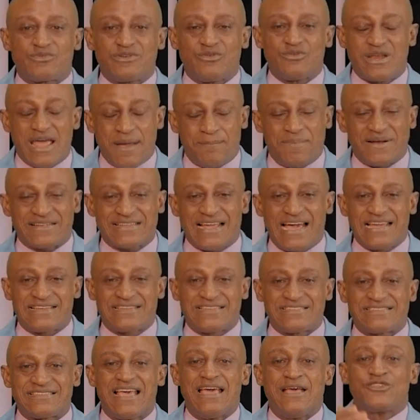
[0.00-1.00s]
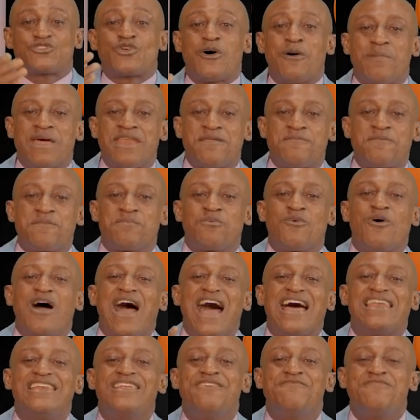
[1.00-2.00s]
hepatitis. So many people
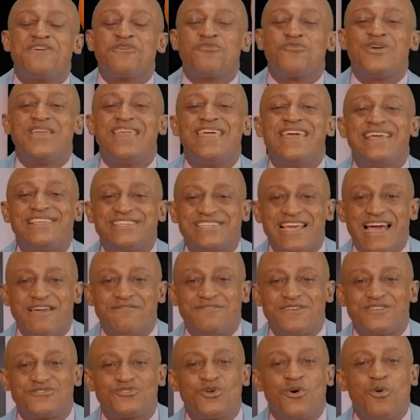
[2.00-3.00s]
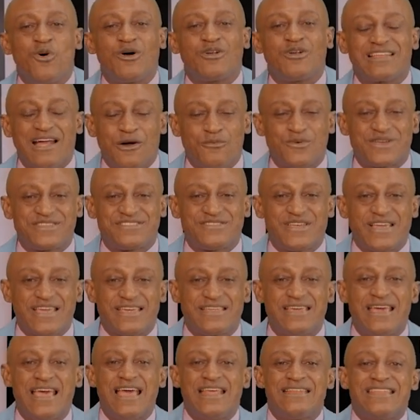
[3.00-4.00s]
are living with HIV. So what are we saying?
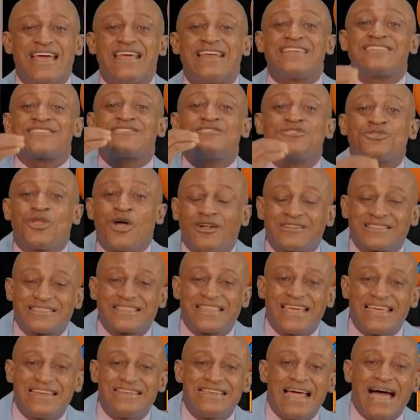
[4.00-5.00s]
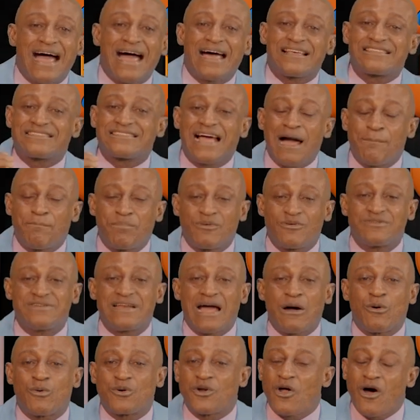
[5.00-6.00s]
There is nothing that has happened
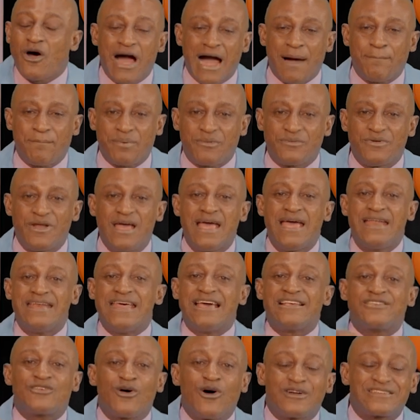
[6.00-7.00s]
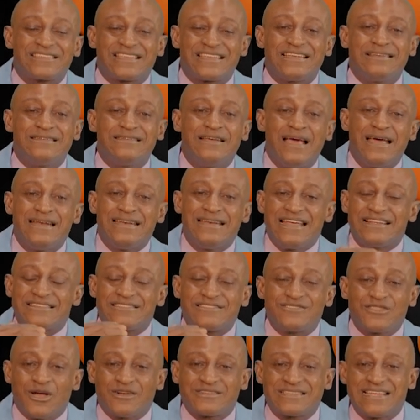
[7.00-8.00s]
that will not happen. There is
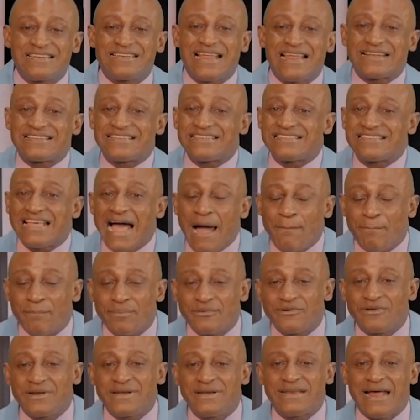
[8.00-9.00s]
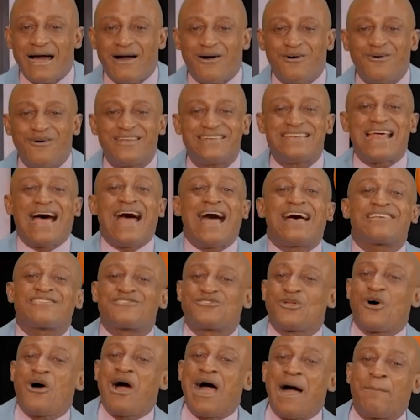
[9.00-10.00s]
nothing that is happening now that has
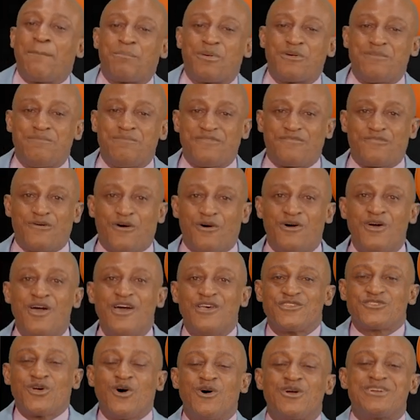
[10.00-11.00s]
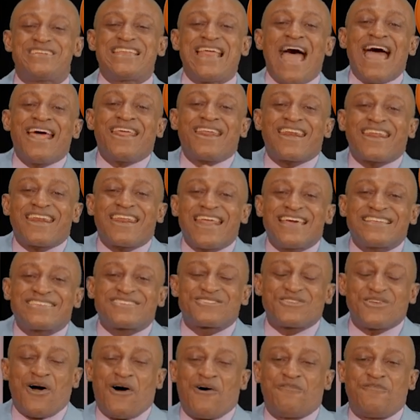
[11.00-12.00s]
not happened before. So that
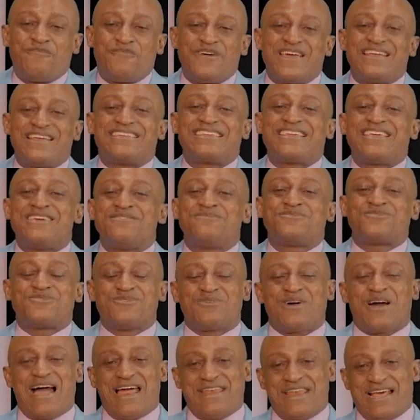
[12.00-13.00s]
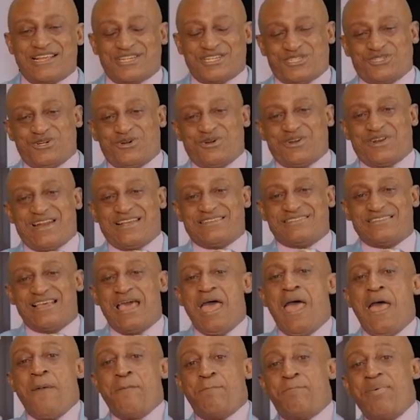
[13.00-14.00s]
rest of faith gives you an assurance.
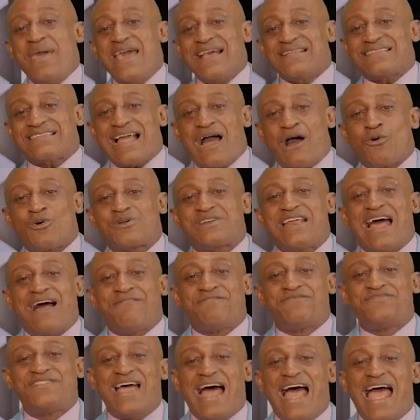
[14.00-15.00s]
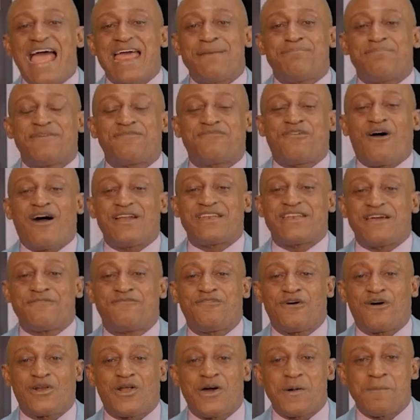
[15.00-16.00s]
Peter would have died before the
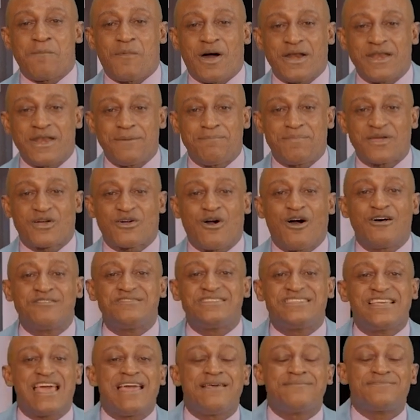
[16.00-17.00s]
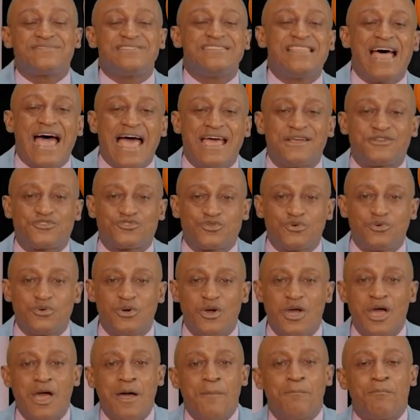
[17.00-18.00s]
following morning because James died too,
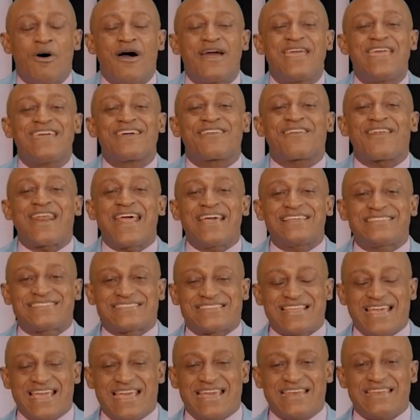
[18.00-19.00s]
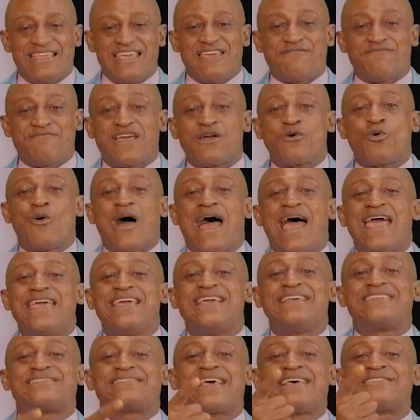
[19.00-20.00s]
but he rested. Even while
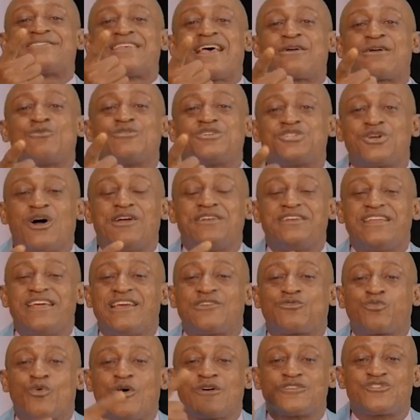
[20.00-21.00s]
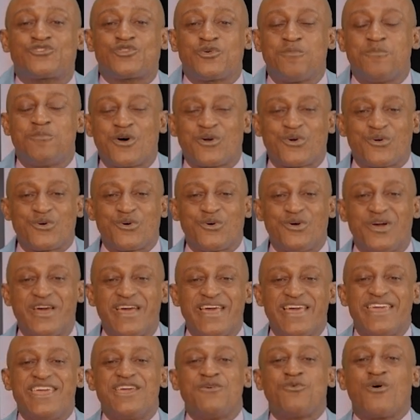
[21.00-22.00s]
his execution date was tomorrow,
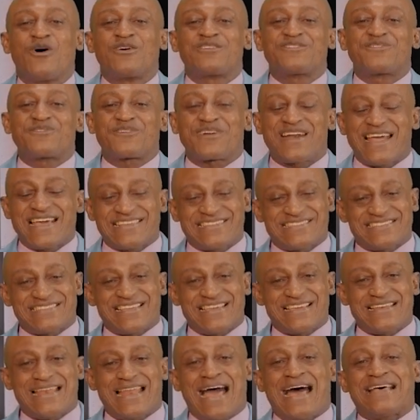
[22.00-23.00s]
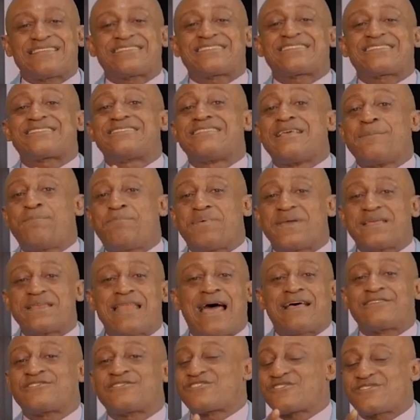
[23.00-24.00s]
he was resting and sleeping
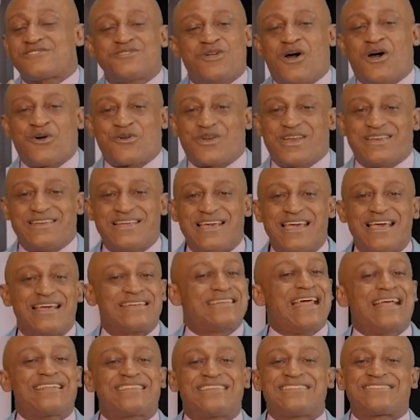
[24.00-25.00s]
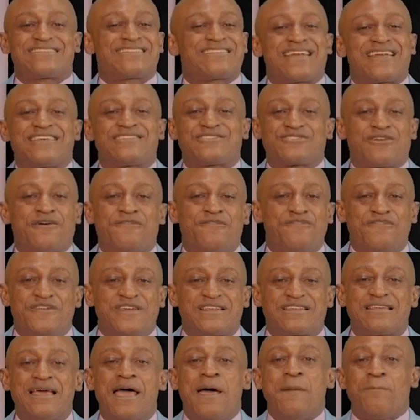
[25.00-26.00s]
and snoring. That is rest of
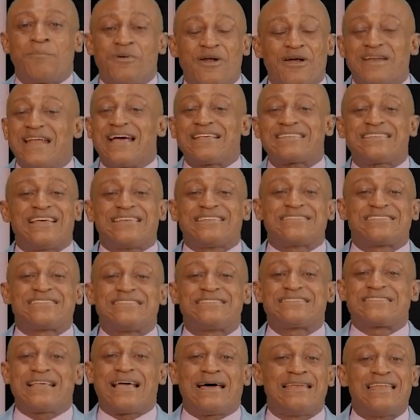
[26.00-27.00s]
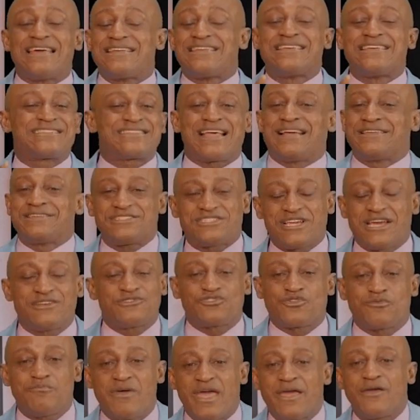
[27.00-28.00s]
faith. Brothers and sisters, ladies and
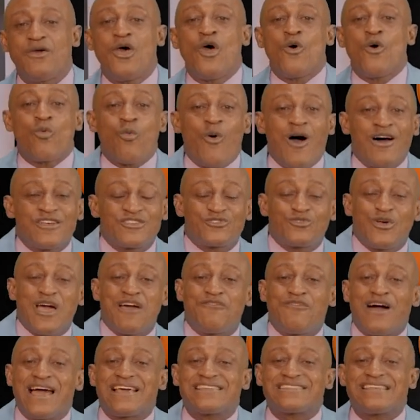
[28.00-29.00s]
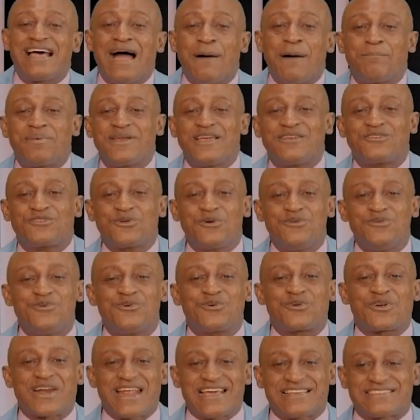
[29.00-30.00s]
gentlemen, whatsoever is happening to you,
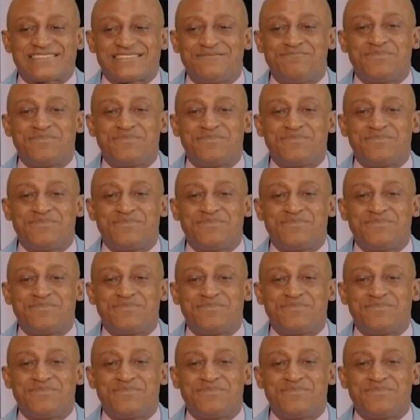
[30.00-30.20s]
rest,